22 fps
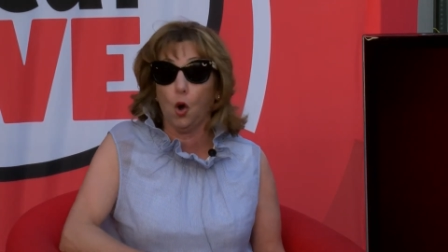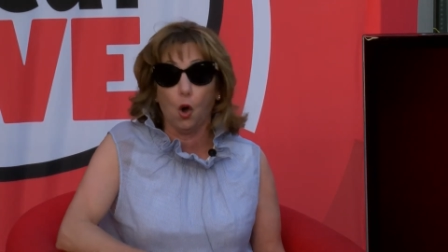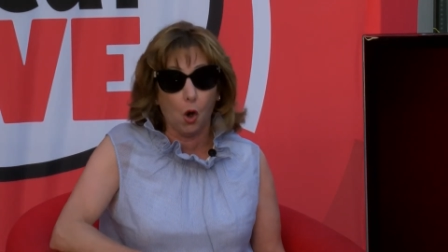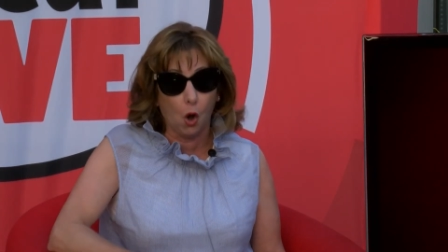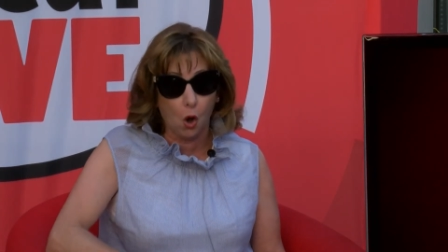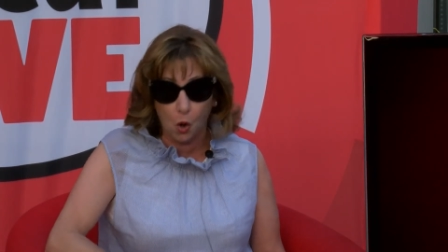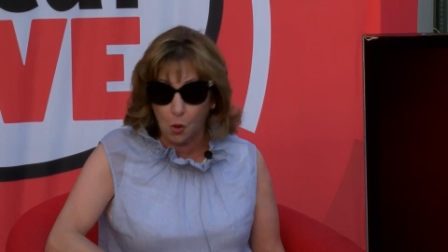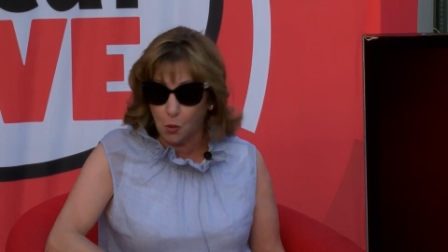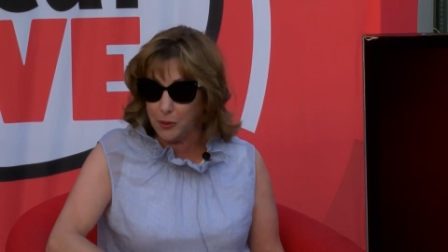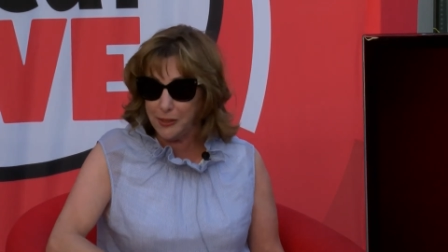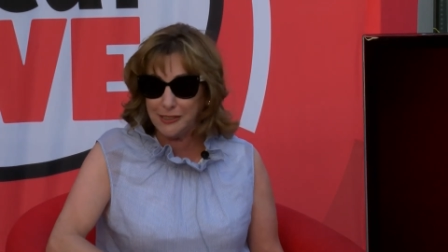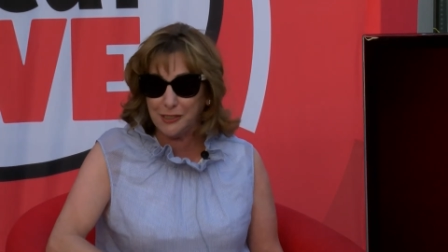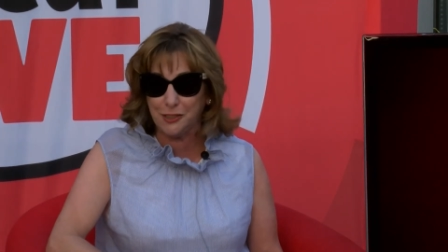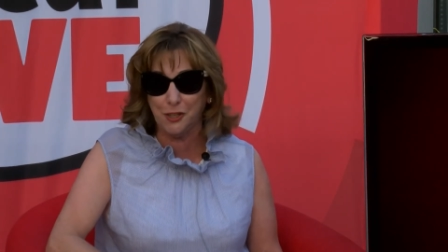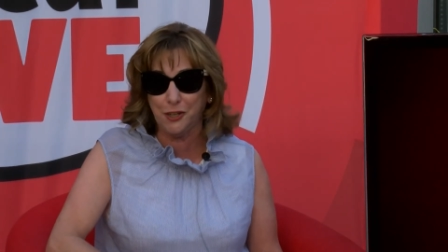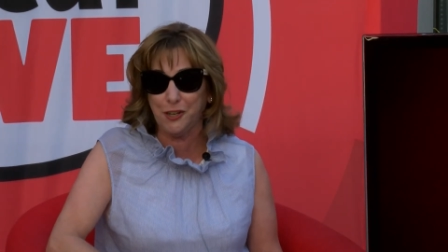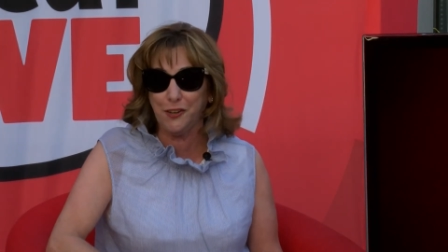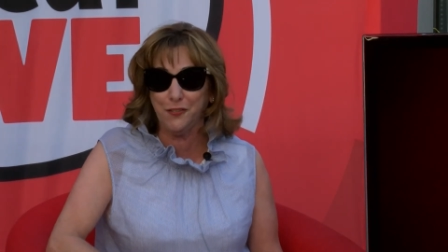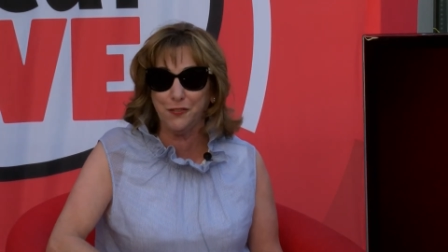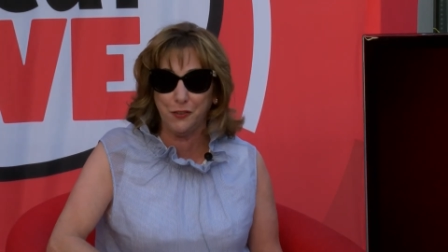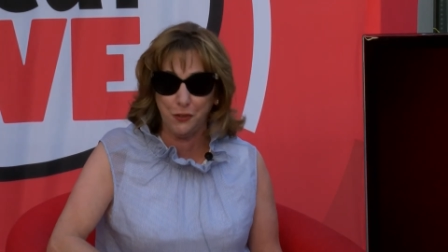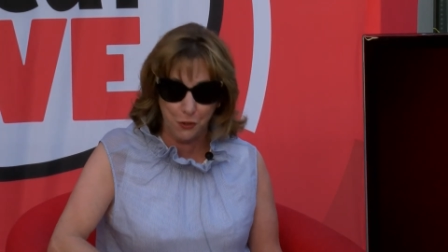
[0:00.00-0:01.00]
always
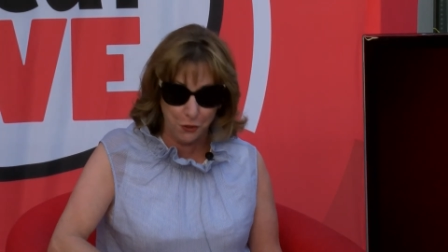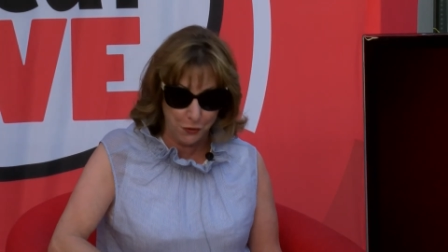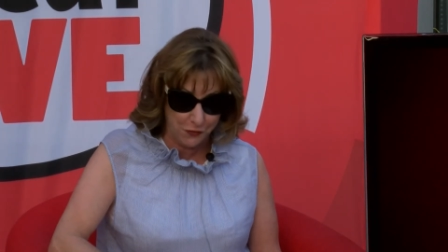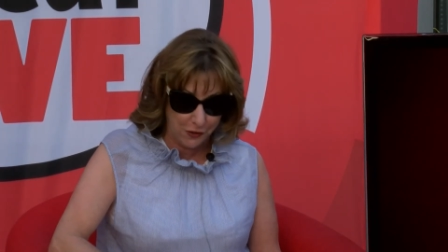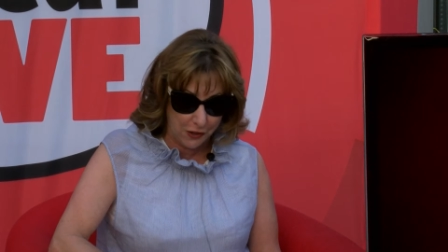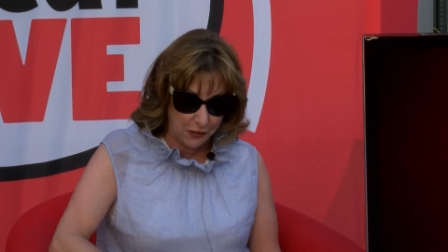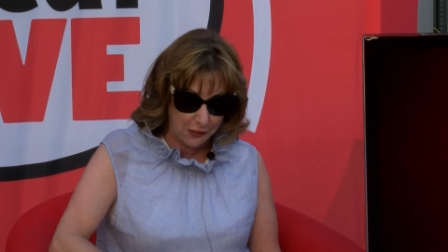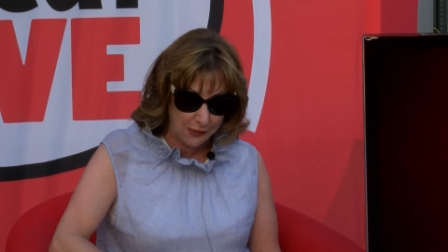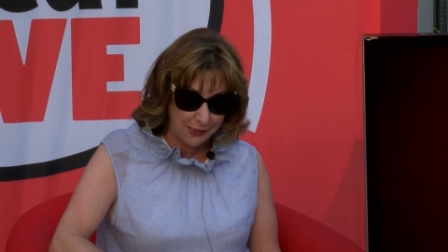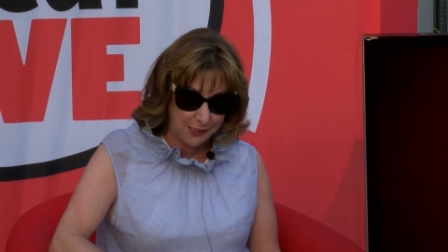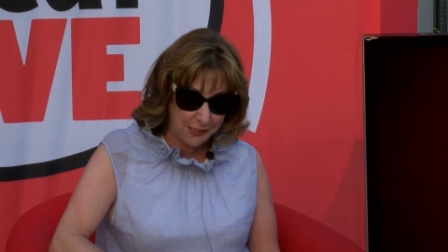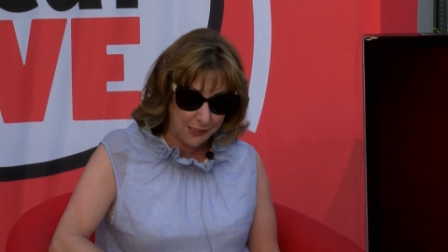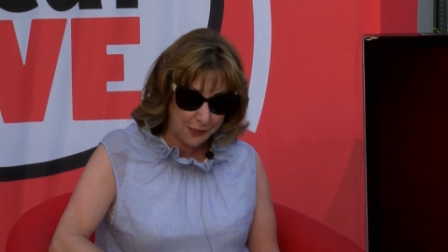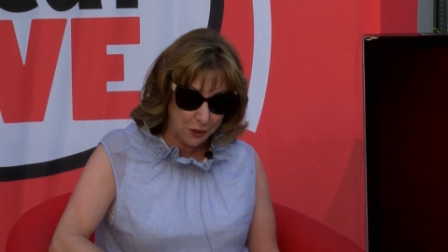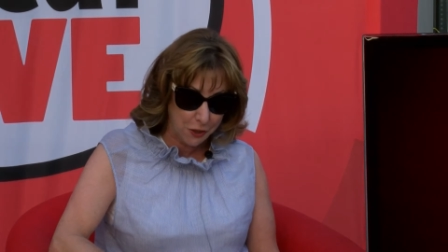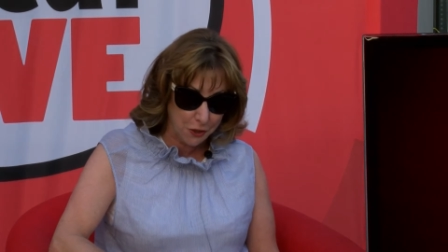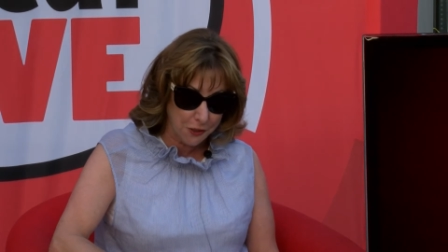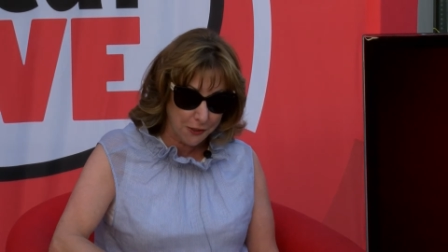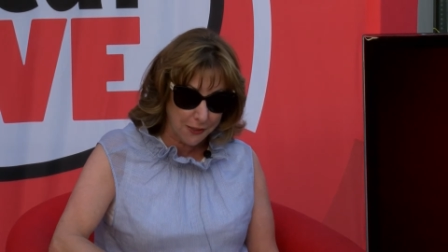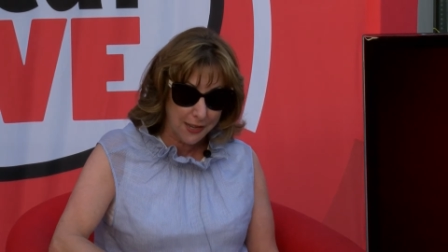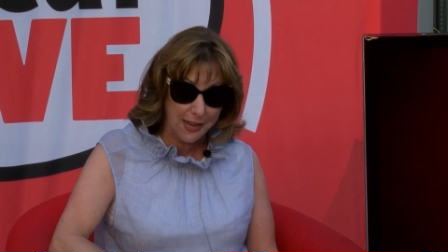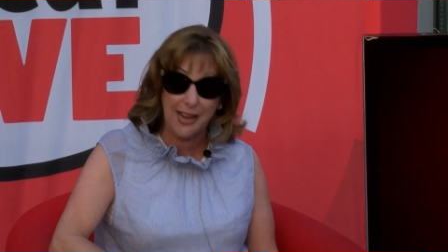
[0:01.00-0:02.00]
looking for new
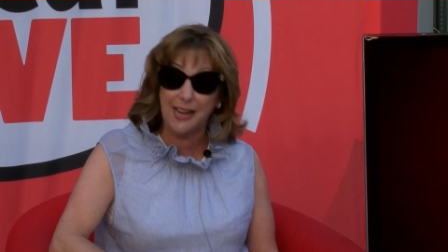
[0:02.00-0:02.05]
volunteers